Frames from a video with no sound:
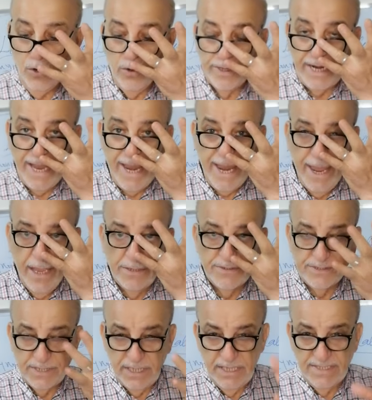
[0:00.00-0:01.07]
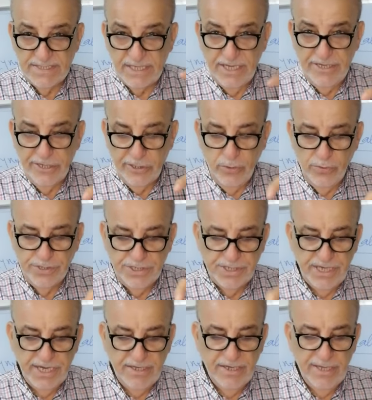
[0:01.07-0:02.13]
Or ant is
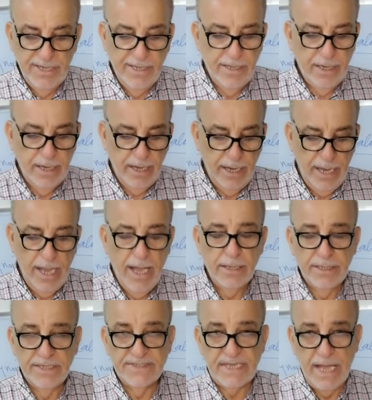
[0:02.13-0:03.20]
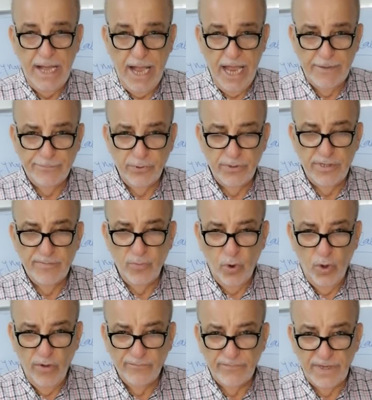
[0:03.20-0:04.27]
included in, is a
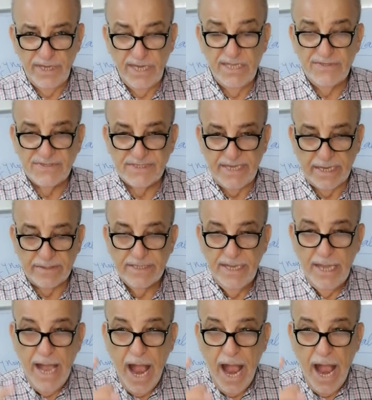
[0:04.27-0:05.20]
hyponym of insect.